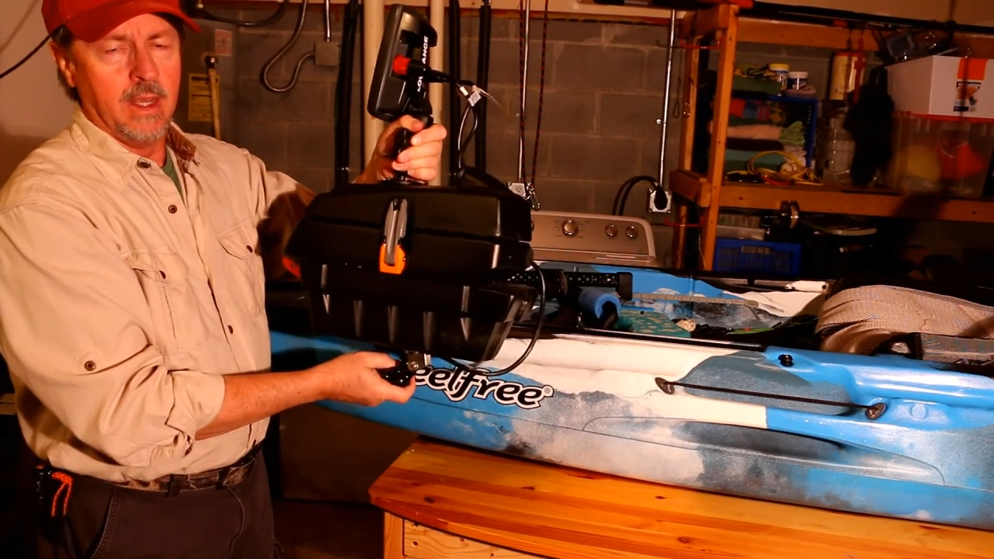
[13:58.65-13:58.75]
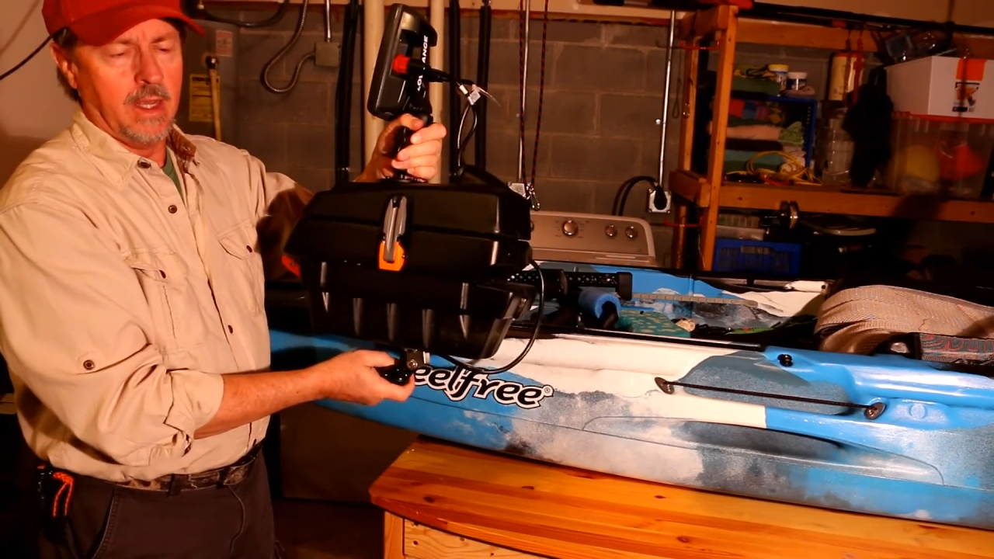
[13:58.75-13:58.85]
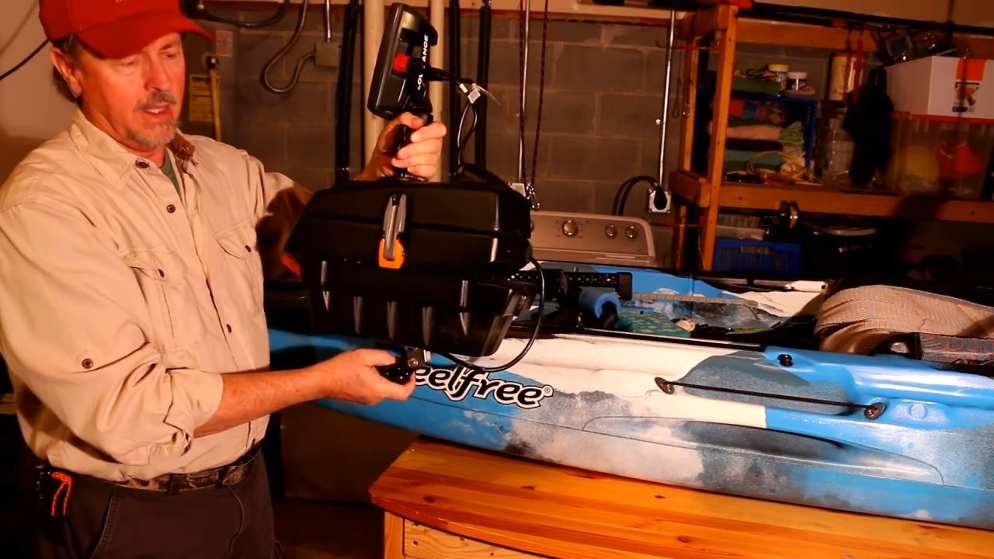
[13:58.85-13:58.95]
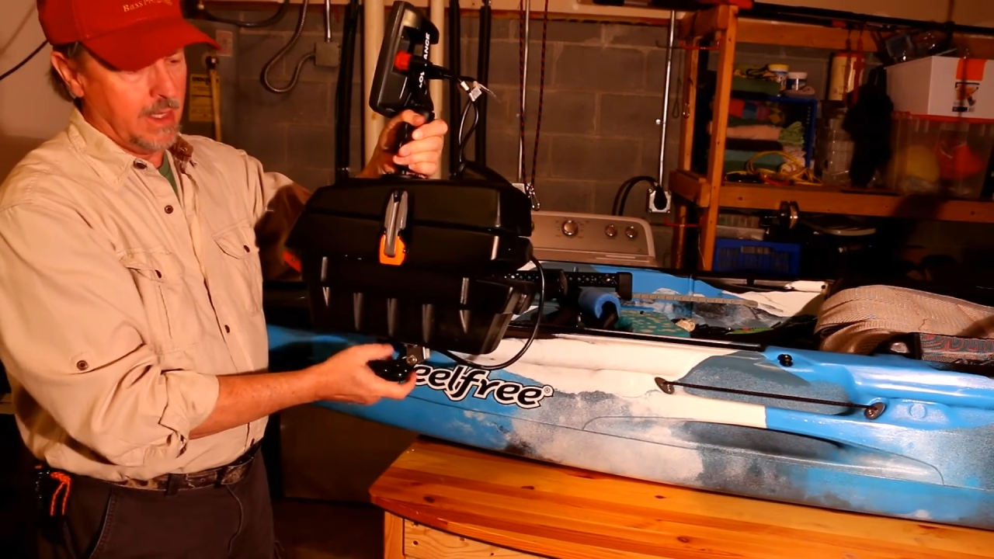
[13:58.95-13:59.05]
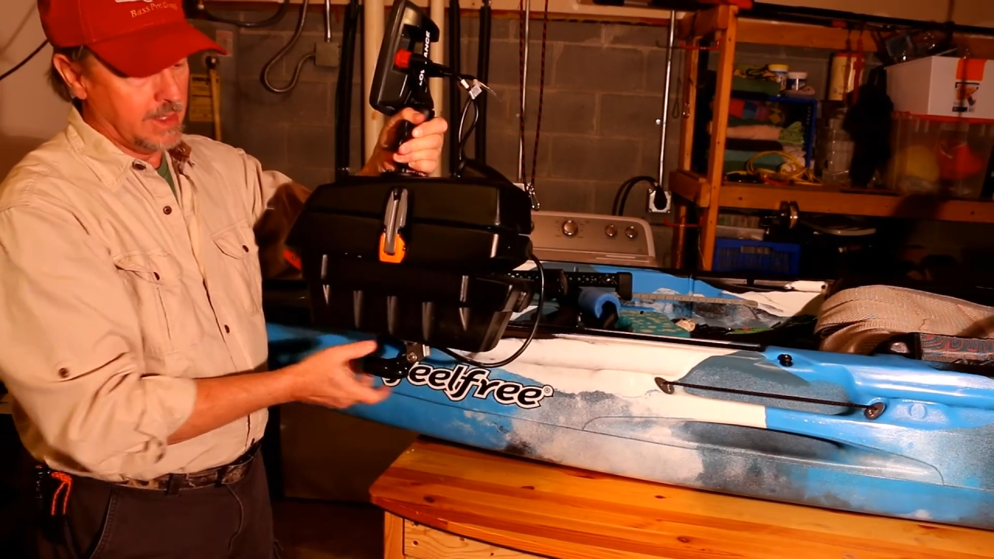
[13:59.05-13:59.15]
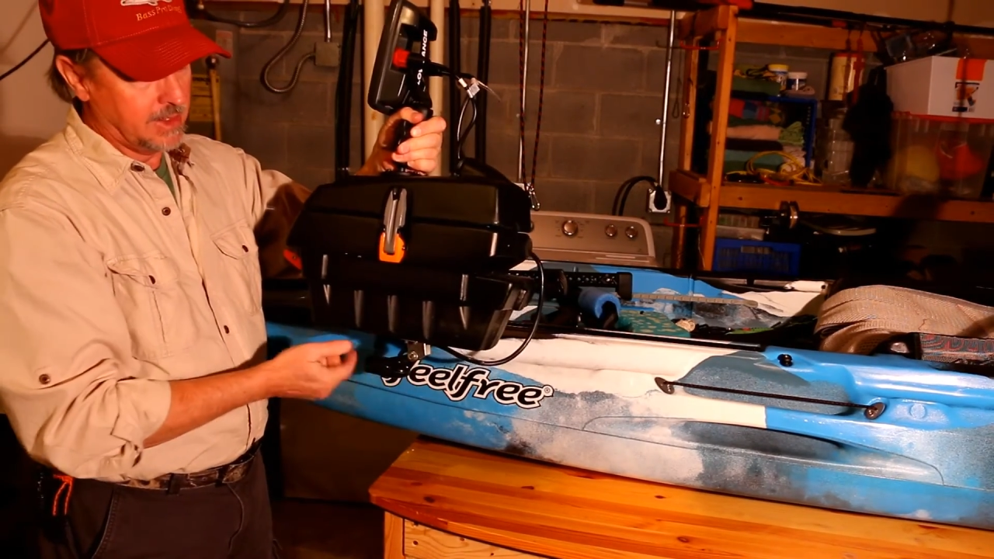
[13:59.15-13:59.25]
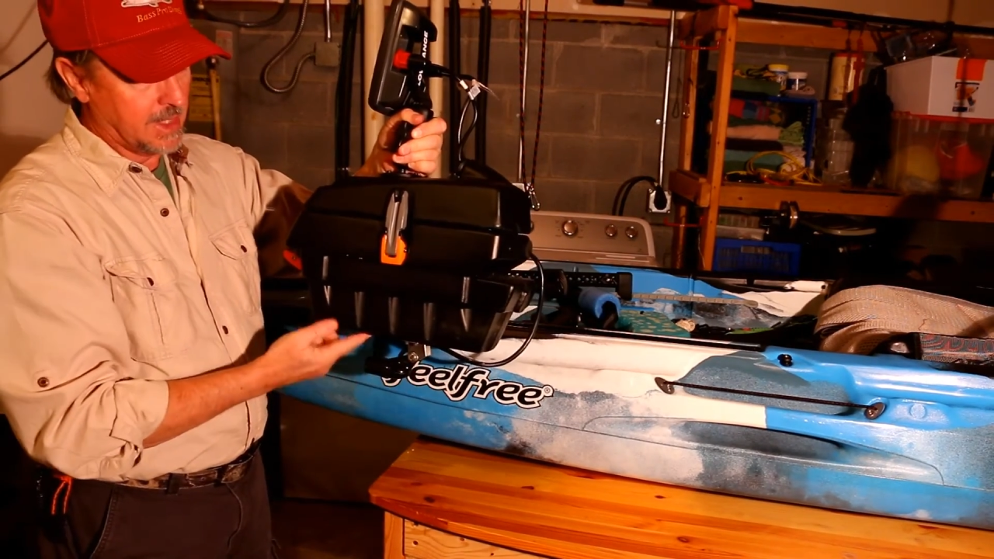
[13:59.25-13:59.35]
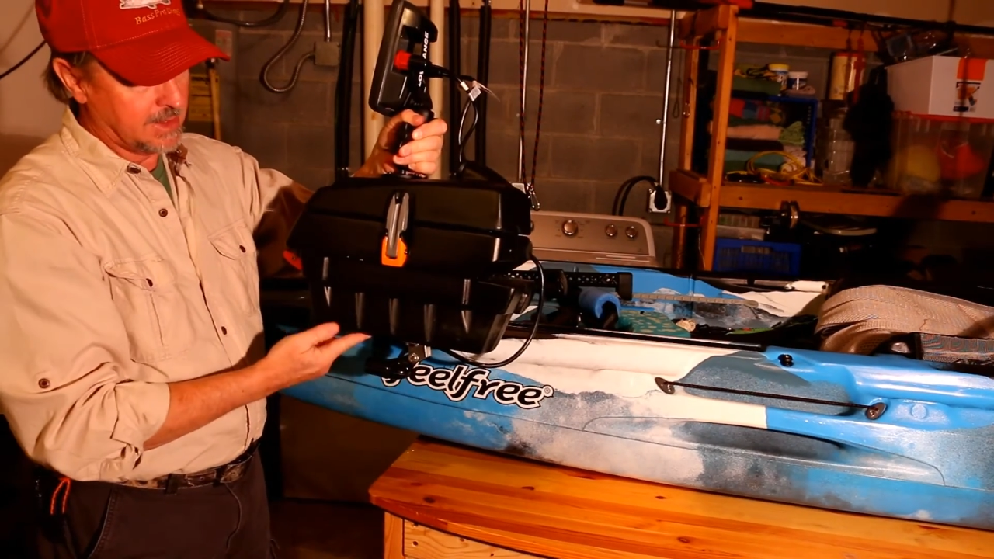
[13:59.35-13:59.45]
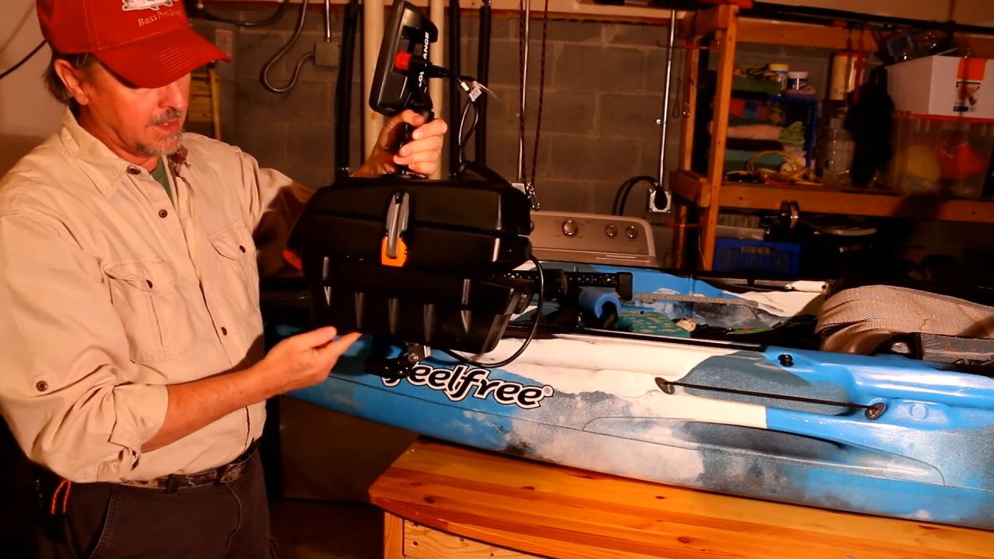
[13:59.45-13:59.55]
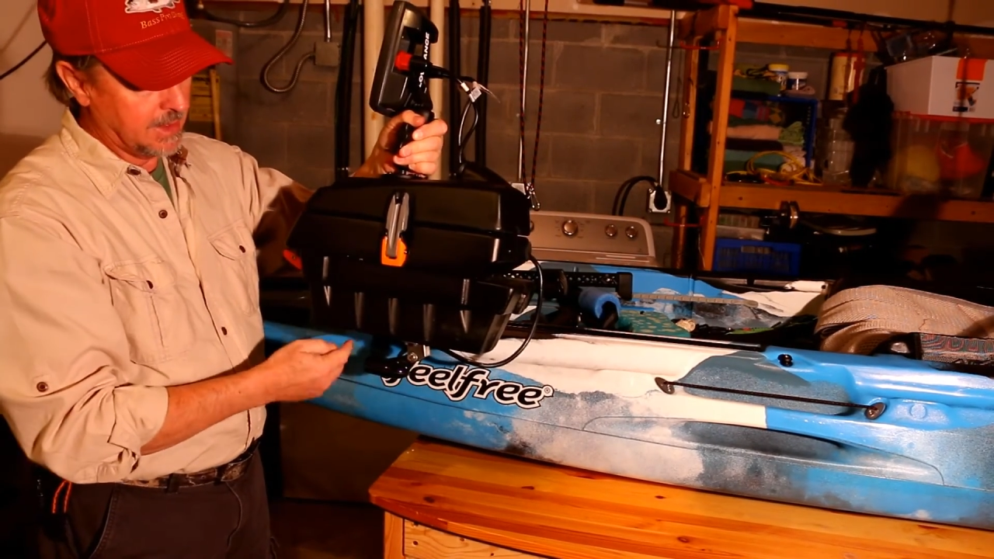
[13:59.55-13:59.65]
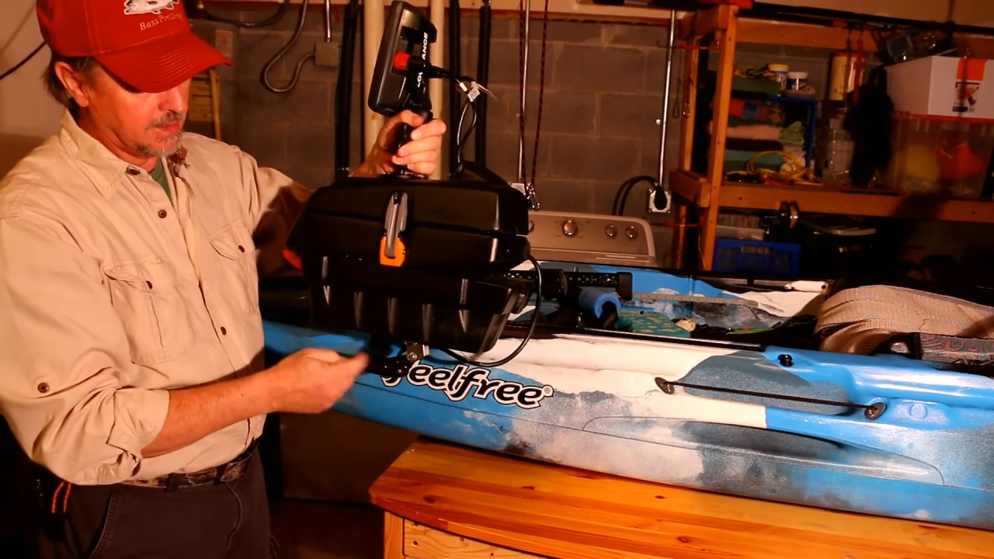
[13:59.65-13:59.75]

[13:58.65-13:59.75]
adjusting